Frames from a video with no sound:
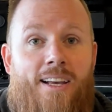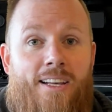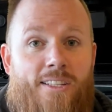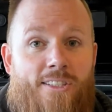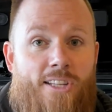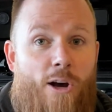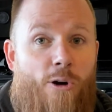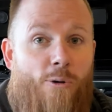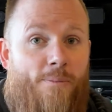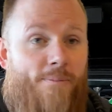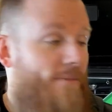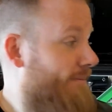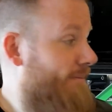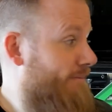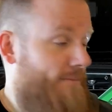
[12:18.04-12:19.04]

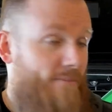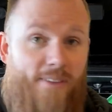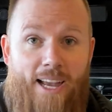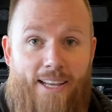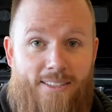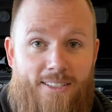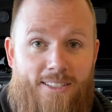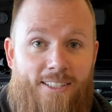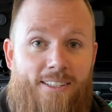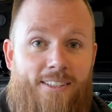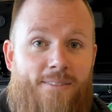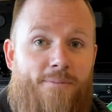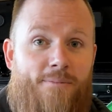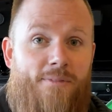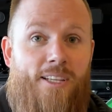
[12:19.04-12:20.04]
So that's
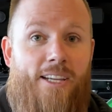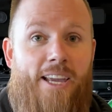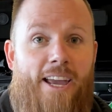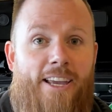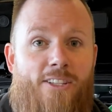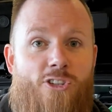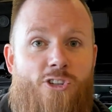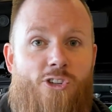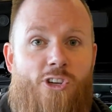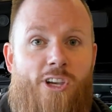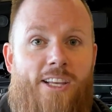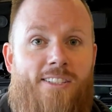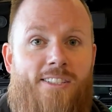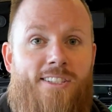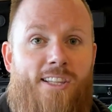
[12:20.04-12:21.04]
the cage
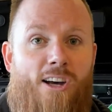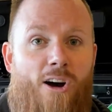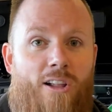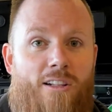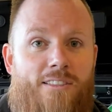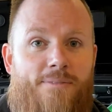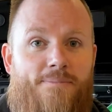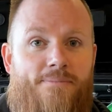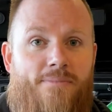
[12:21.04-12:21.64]
installed.